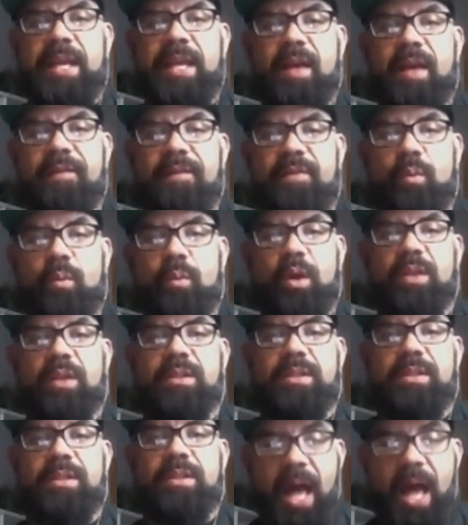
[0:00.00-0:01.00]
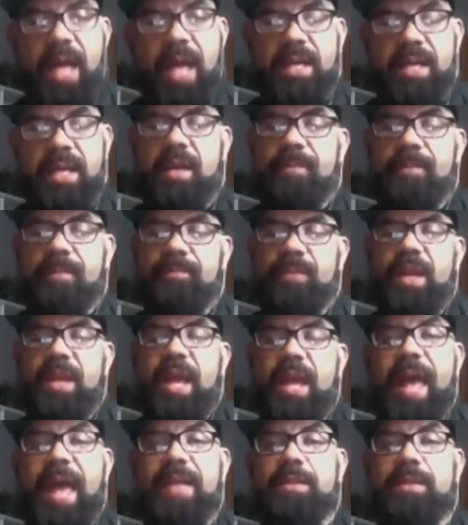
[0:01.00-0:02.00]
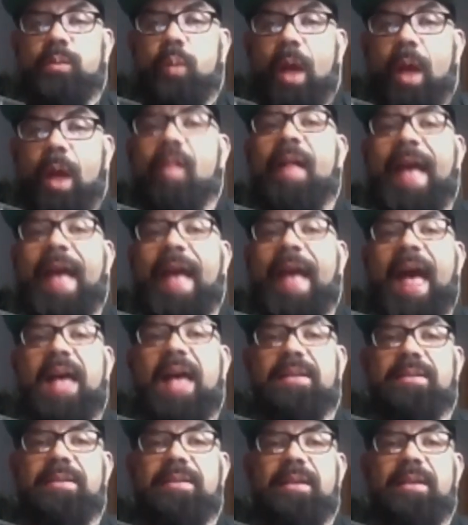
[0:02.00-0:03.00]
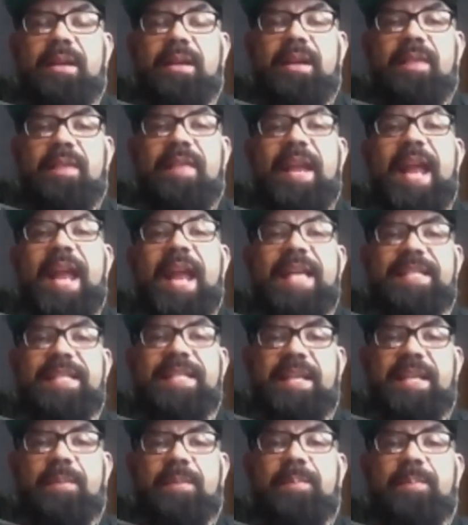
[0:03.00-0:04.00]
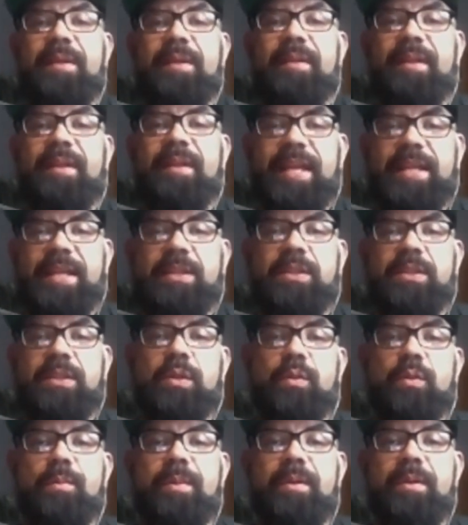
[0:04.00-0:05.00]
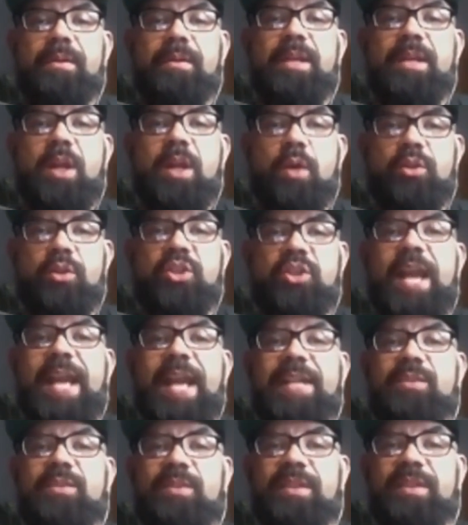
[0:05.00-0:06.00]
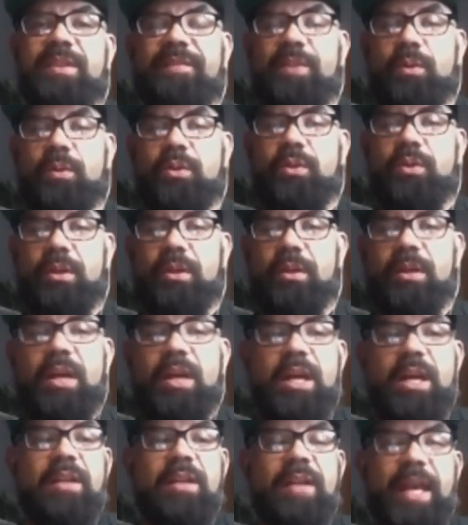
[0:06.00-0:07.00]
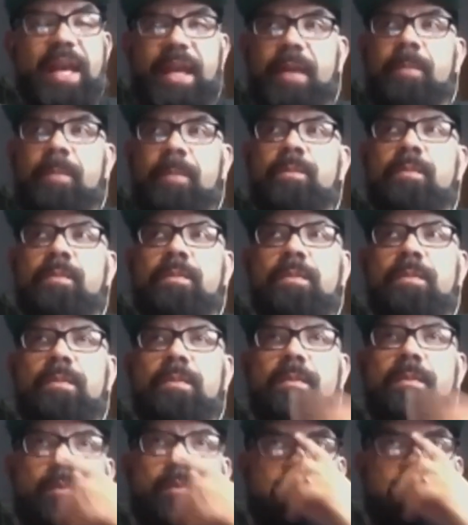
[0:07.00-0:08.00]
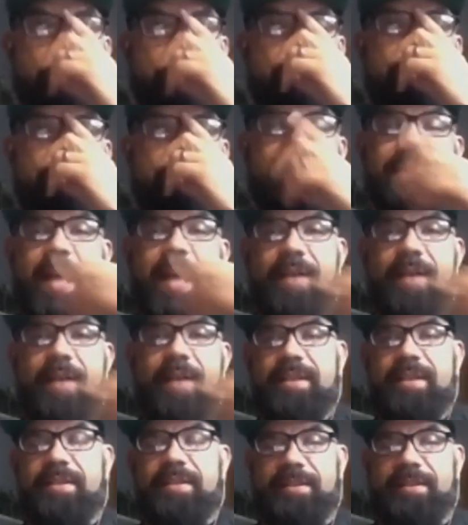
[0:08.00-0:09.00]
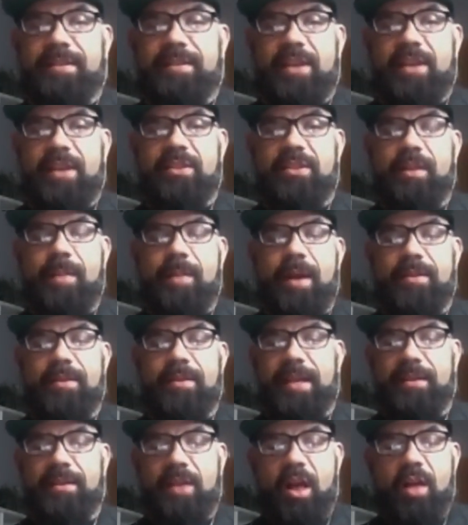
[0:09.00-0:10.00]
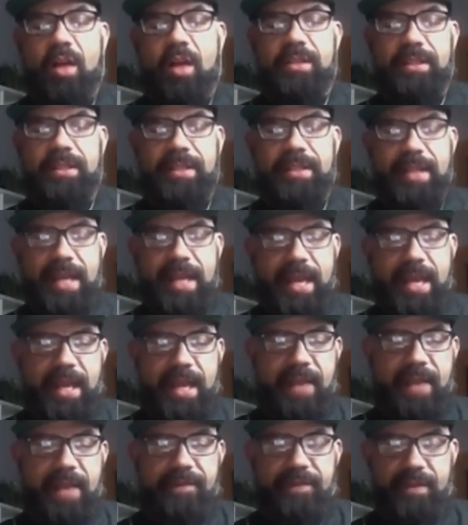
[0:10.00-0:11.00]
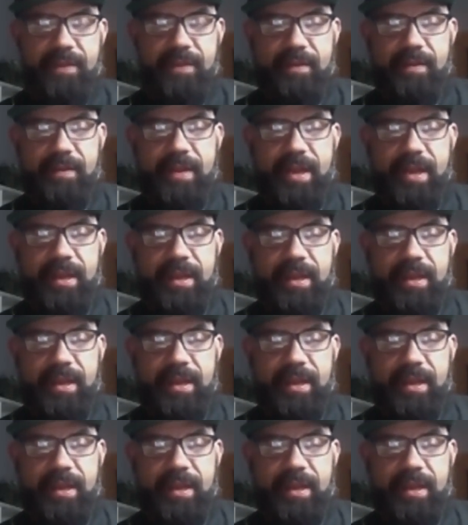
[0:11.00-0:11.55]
of the work done, as well as that it has the ability to, change with the future. Like, we were just having this discussion about technology today, and I feel like,